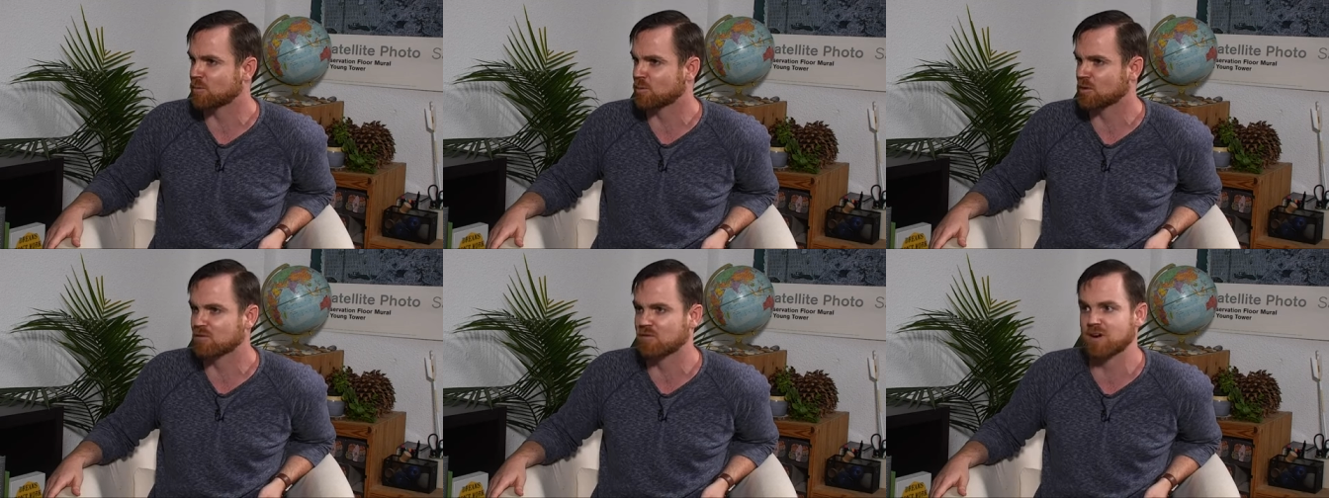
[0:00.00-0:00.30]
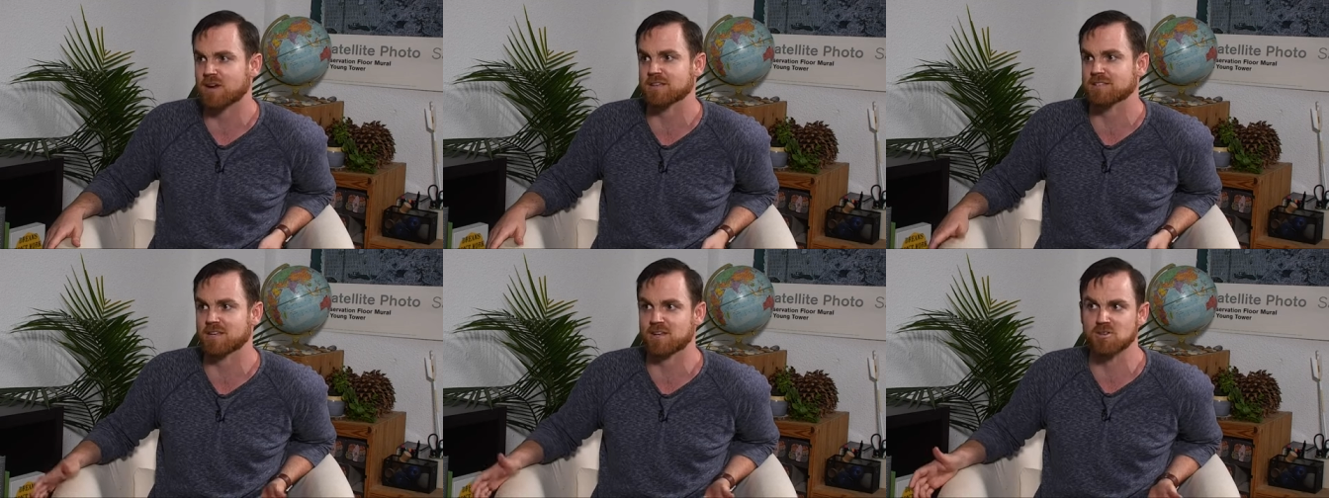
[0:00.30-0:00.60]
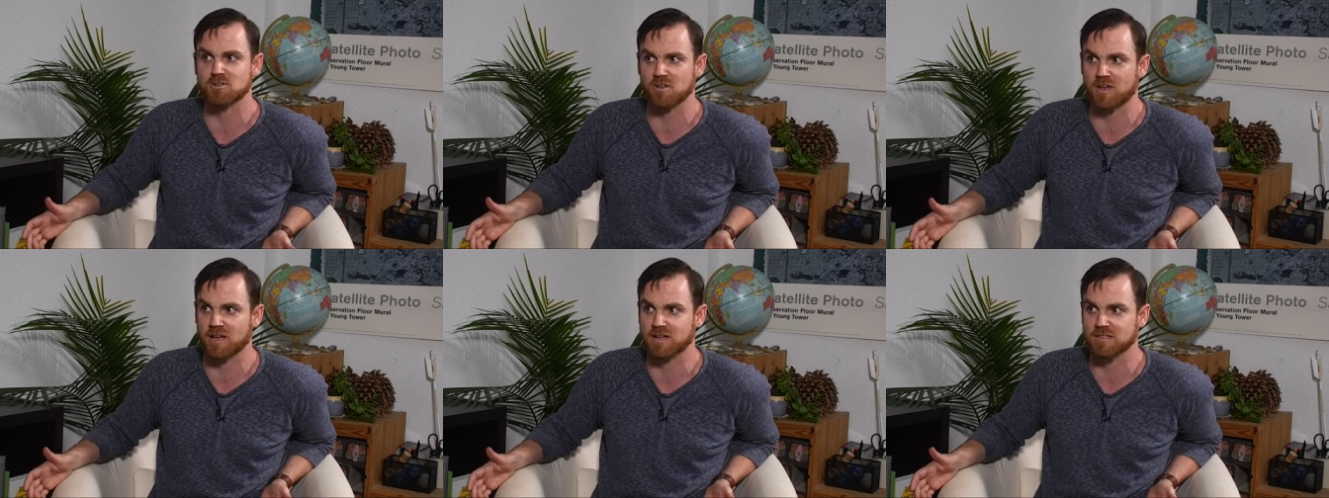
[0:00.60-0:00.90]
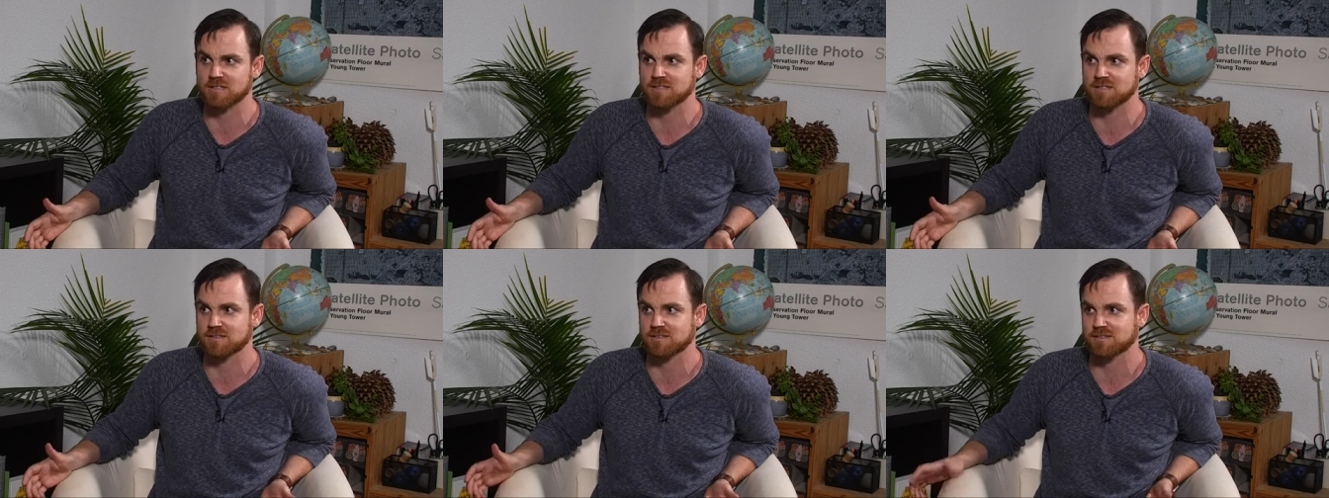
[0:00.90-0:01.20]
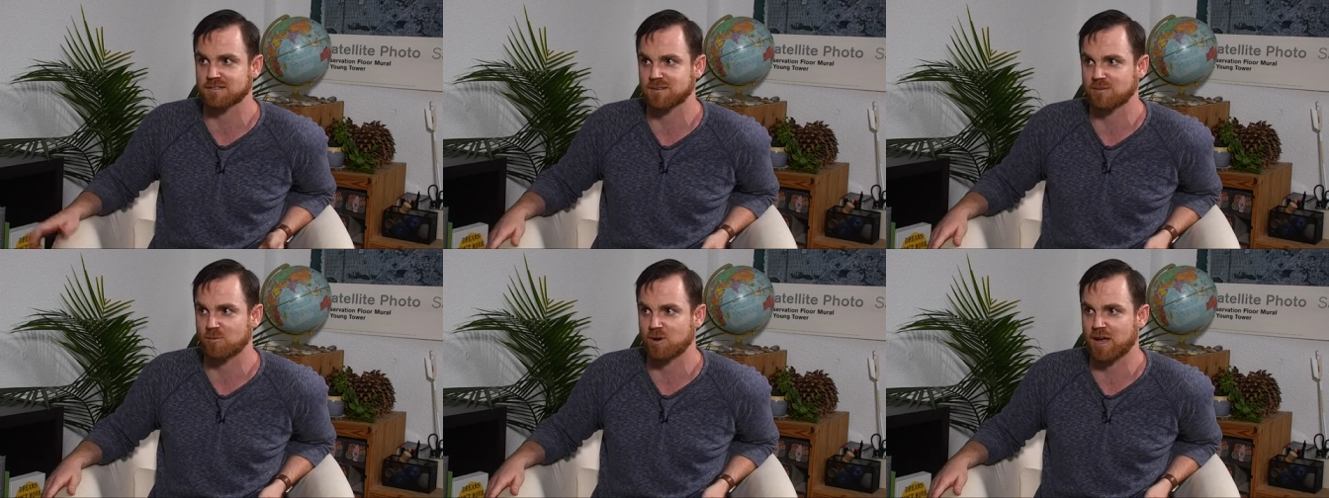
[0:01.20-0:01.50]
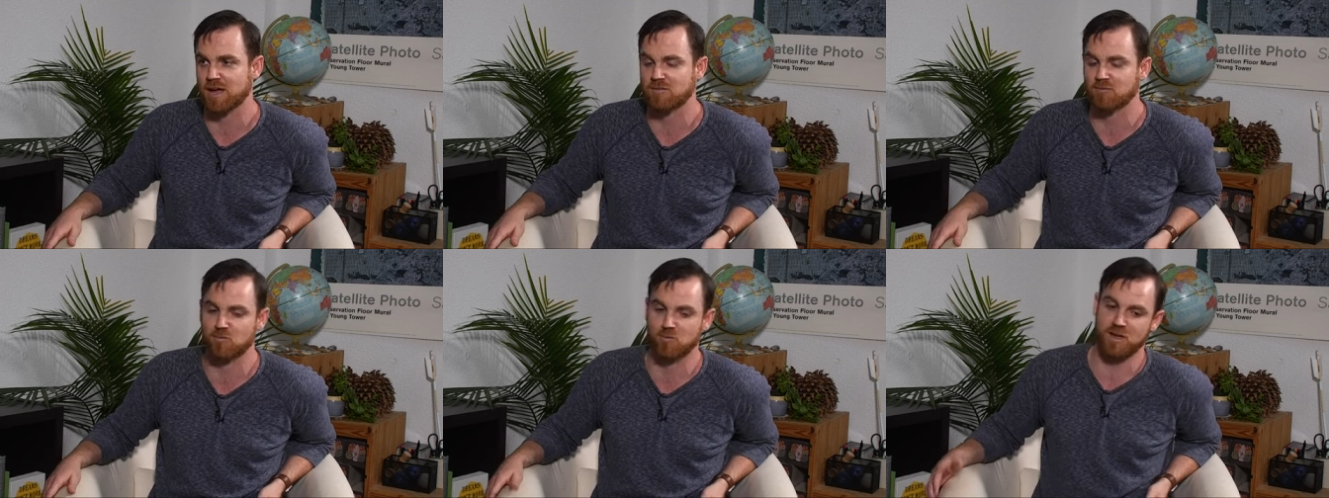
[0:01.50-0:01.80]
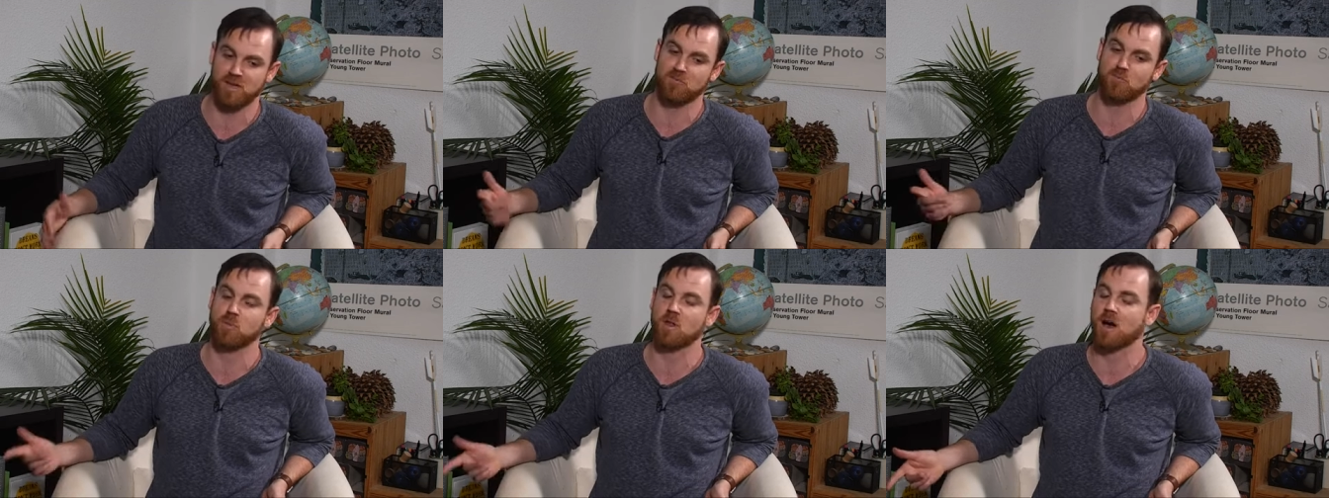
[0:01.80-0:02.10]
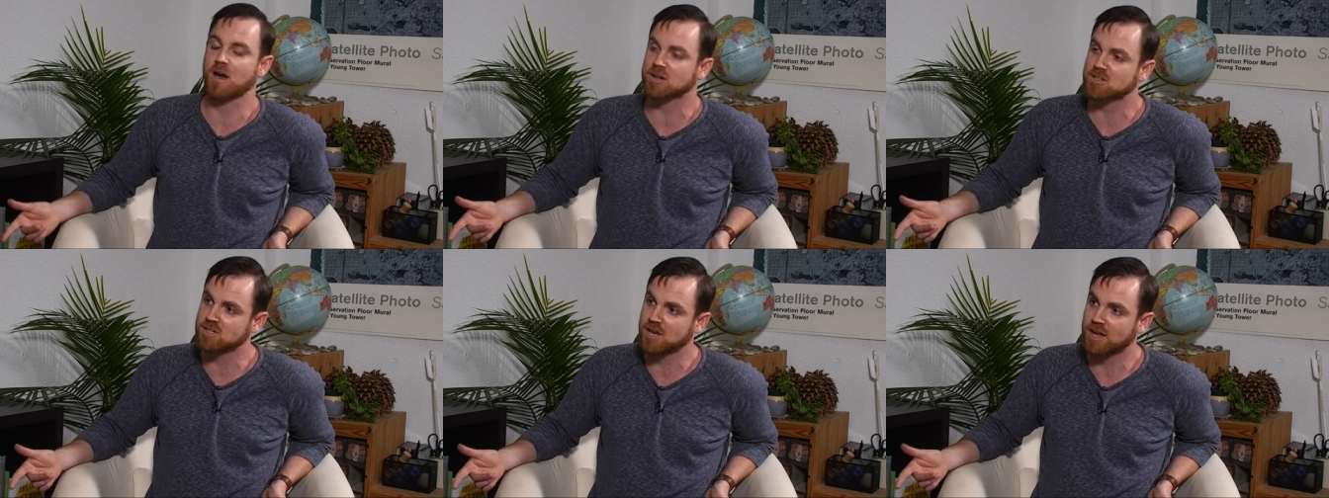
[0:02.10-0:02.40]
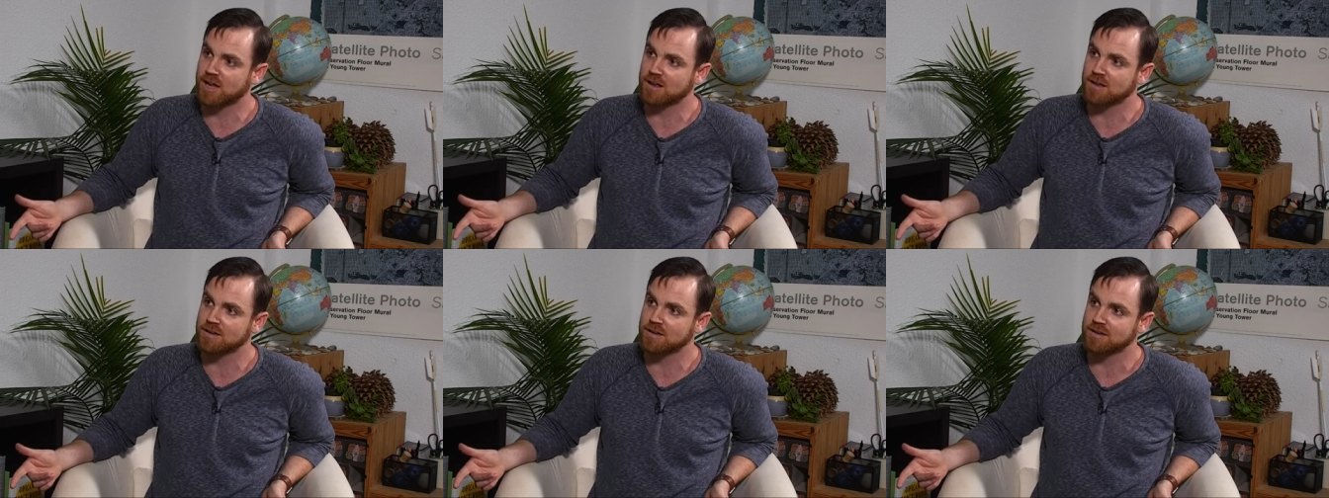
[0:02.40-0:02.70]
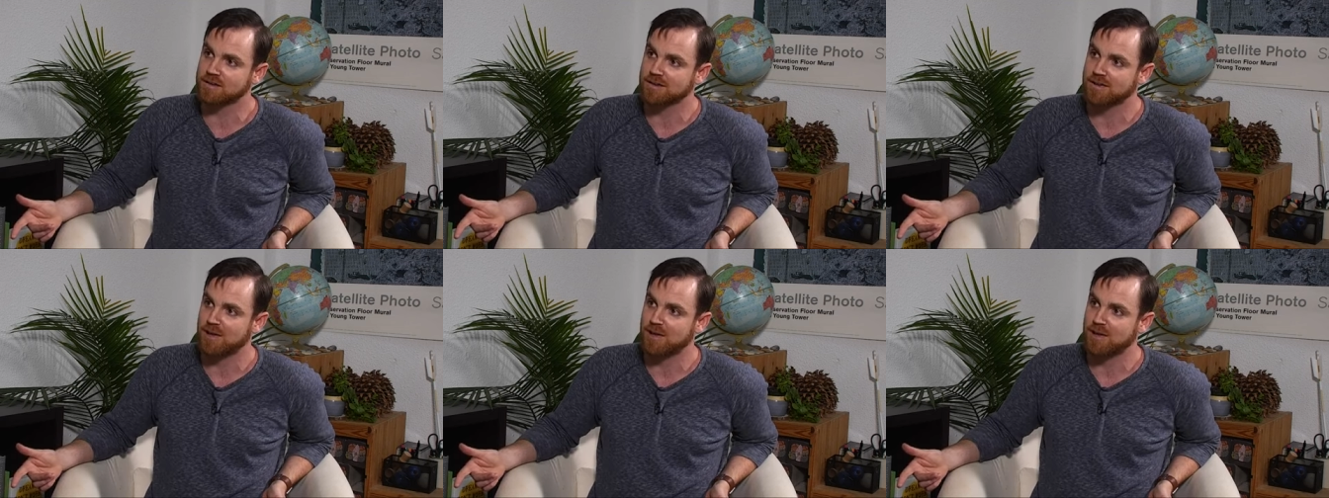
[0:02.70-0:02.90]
We're very centralized. We have, we have blockchain,